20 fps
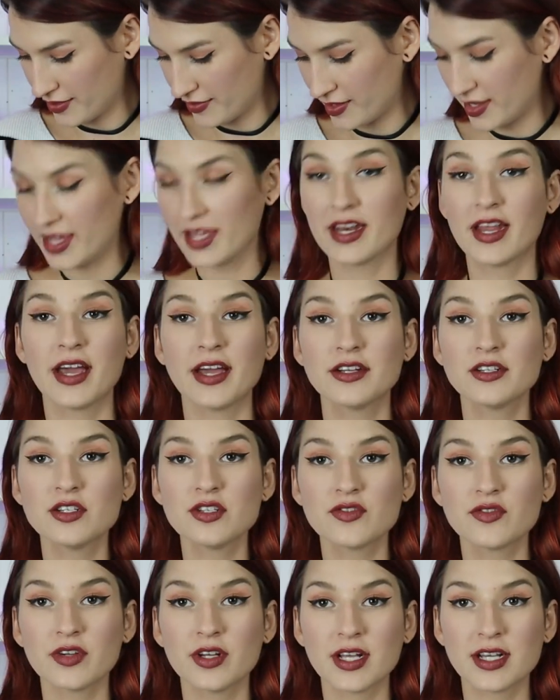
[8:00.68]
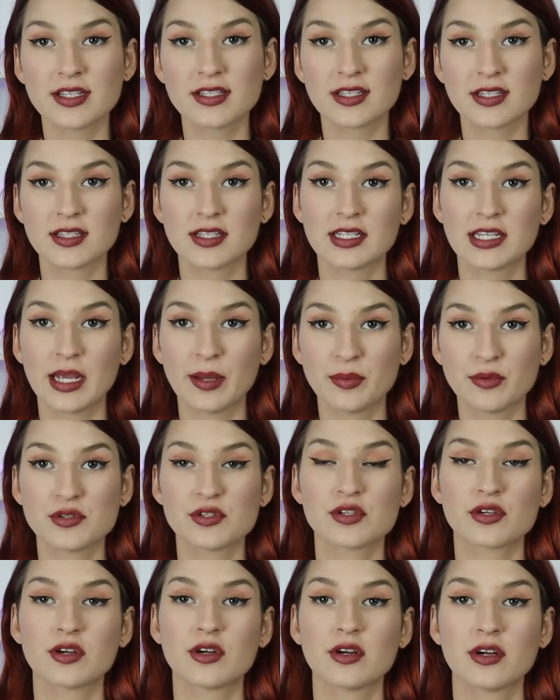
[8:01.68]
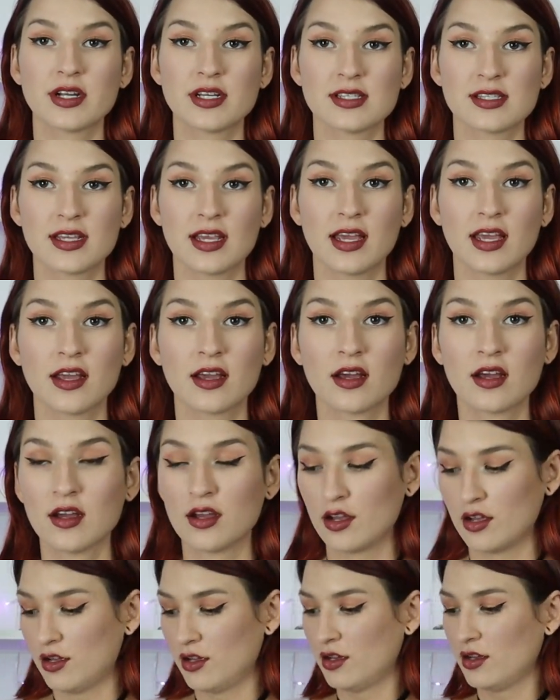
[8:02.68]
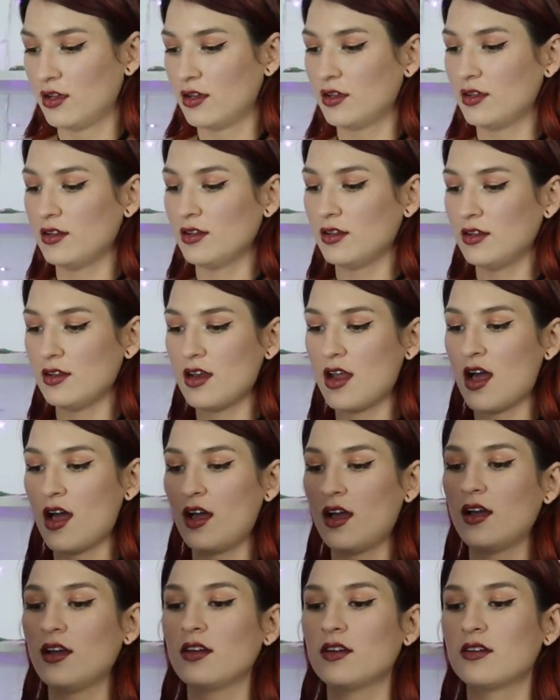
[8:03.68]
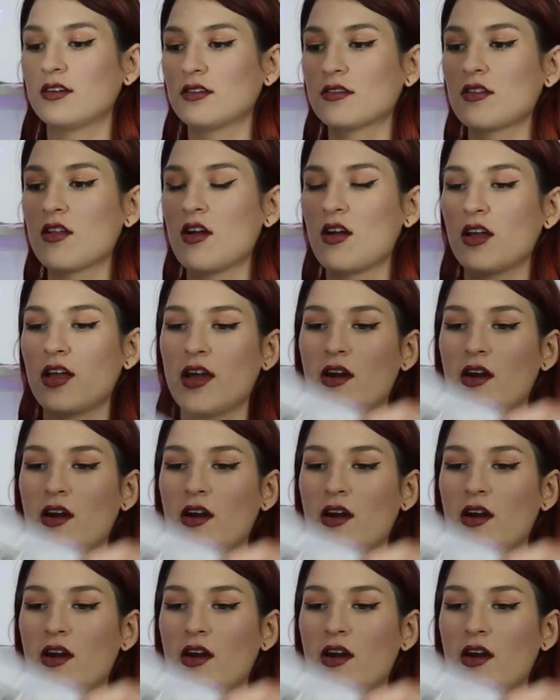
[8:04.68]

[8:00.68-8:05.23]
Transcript: and then I just realized that the table skirt is like not long